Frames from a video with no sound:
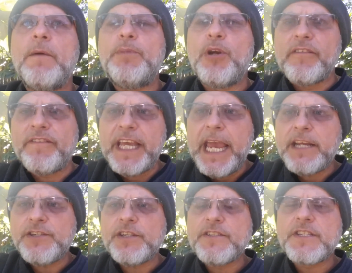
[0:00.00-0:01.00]

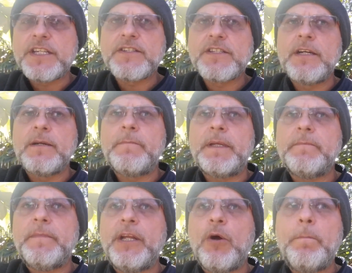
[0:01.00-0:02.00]
purification system
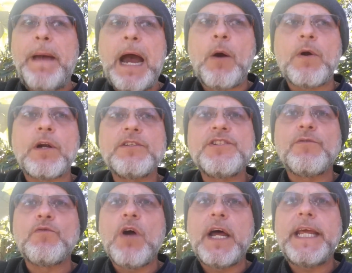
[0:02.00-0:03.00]
and, power to
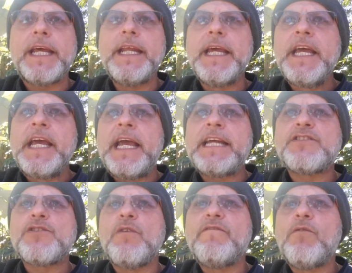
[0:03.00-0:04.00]
run it and
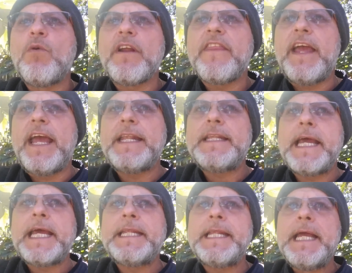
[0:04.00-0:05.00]
so forth. And
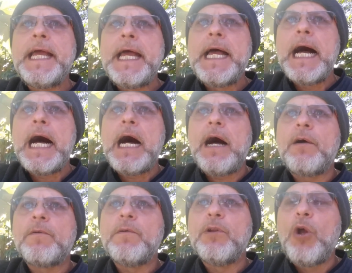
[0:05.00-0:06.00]
then,
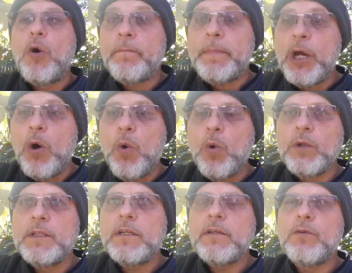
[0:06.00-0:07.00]
lo and
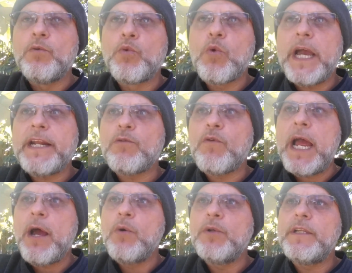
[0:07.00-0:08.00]
behold, right
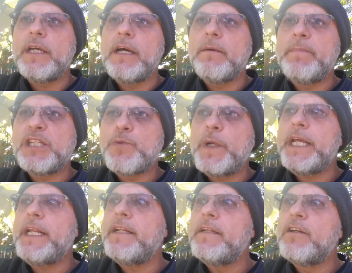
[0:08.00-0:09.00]
around
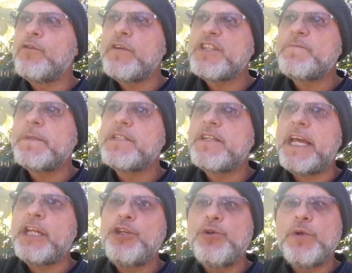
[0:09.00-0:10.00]
between Christmas
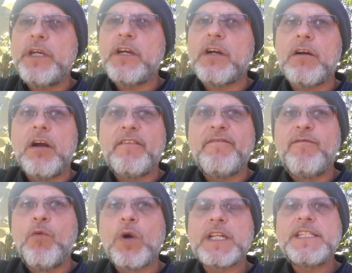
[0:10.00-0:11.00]
and New Year of
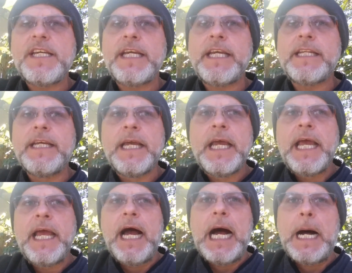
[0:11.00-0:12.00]
14,
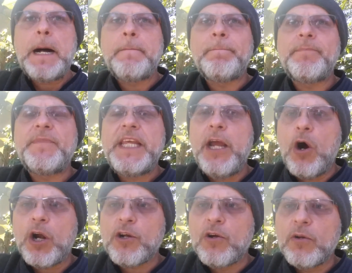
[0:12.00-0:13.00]
the
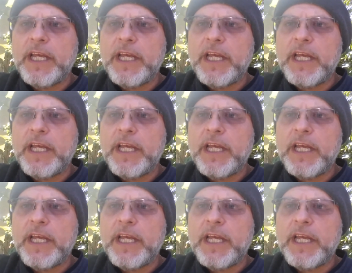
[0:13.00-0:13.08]
article